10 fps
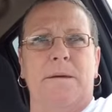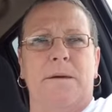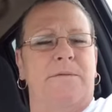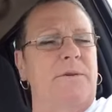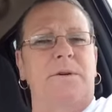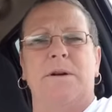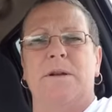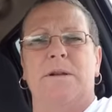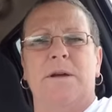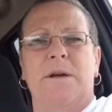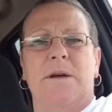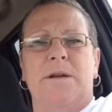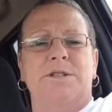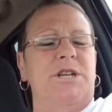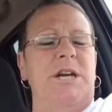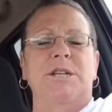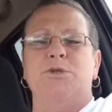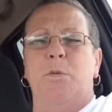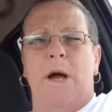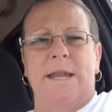if you could
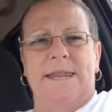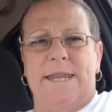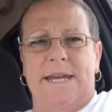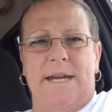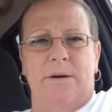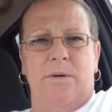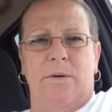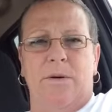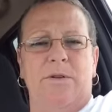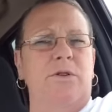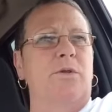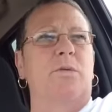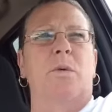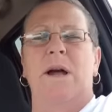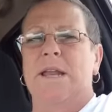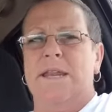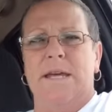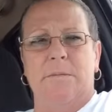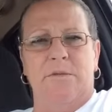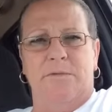change one thing or do one
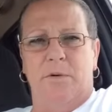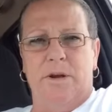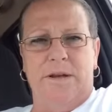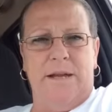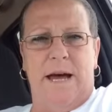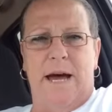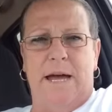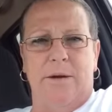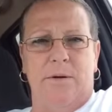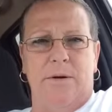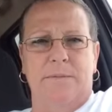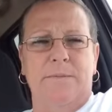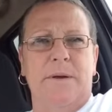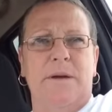thing before you die, or